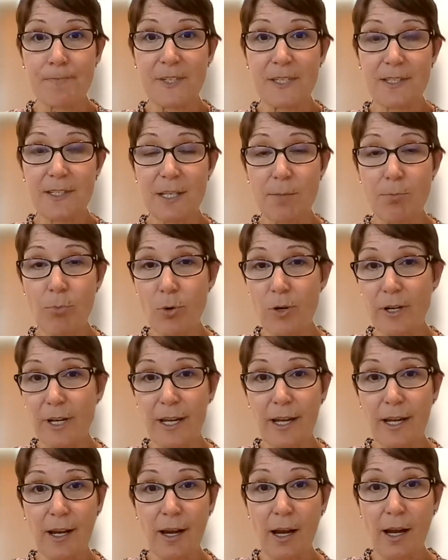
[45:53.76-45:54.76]

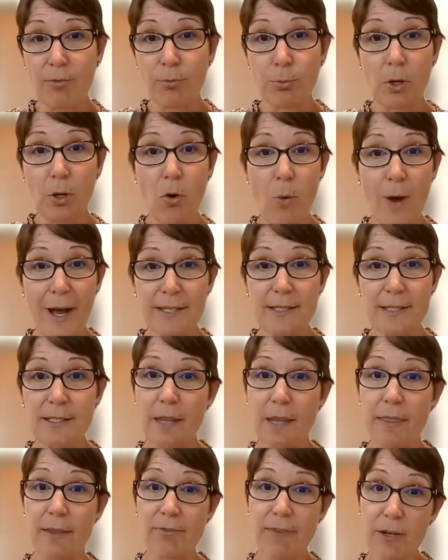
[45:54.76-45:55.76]
supporting requests
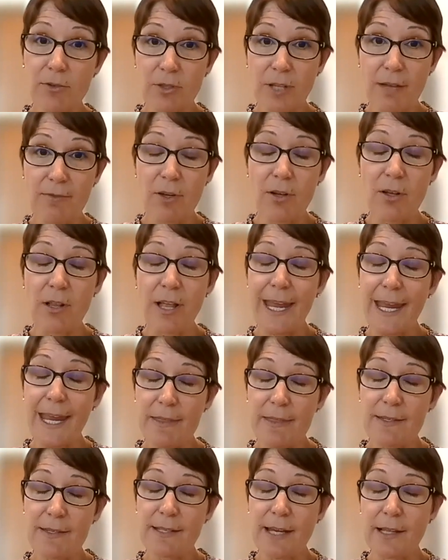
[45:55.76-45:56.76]
at the federal level
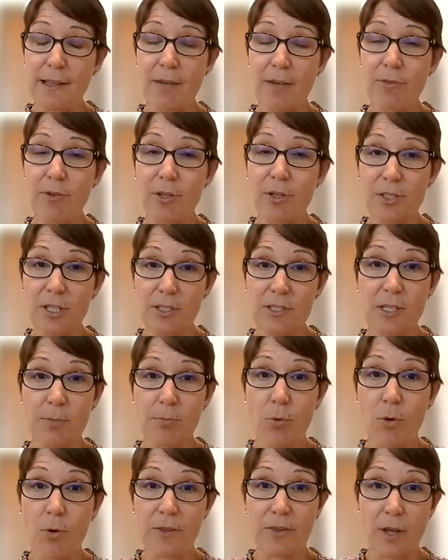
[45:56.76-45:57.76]
and the state level to
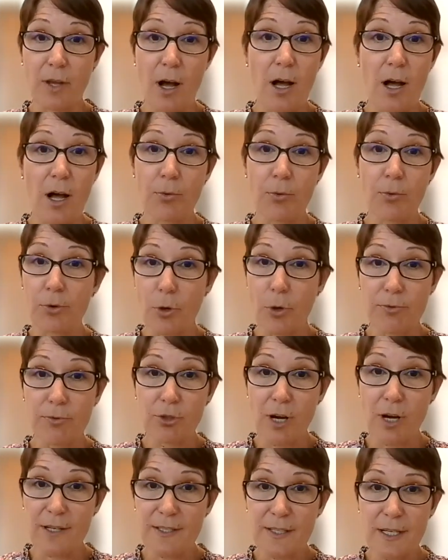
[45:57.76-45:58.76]
support the Hawthorne
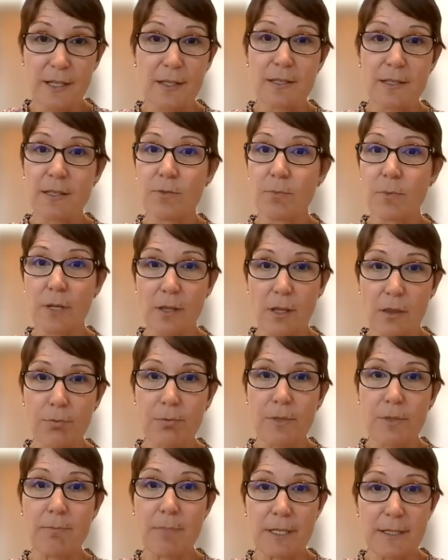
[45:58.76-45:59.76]
overcrossing. This is one of the
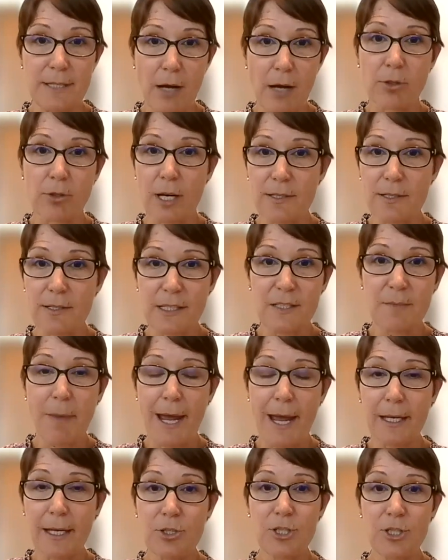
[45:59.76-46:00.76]
3 Midtown Crossings
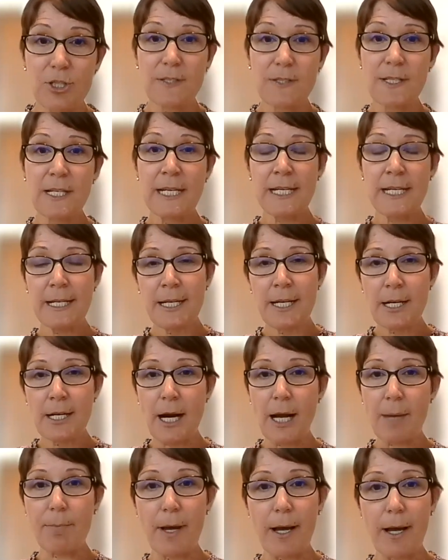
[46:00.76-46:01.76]
packages,
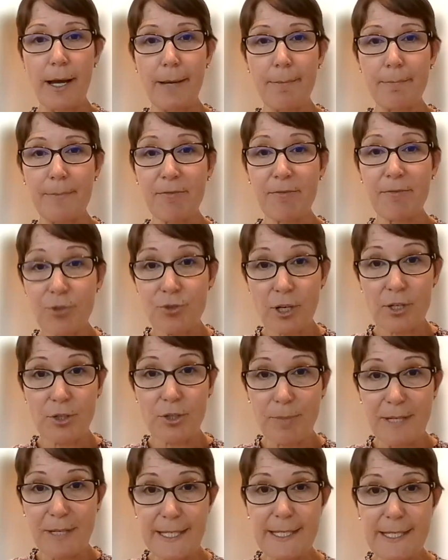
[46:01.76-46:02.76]
infrastructure
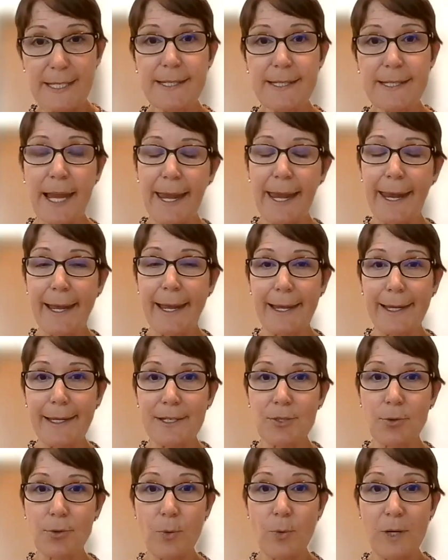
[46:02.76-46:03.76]
pieces,
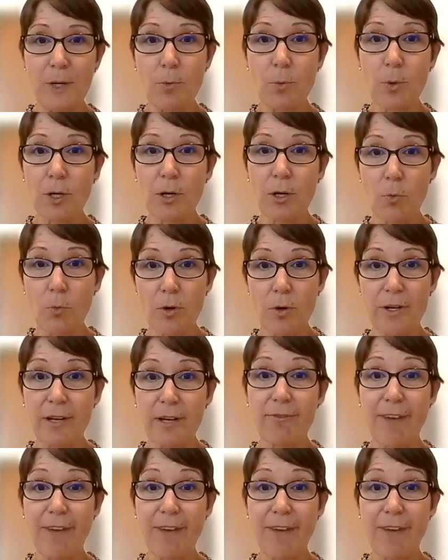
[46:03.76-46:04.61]
and we were awarded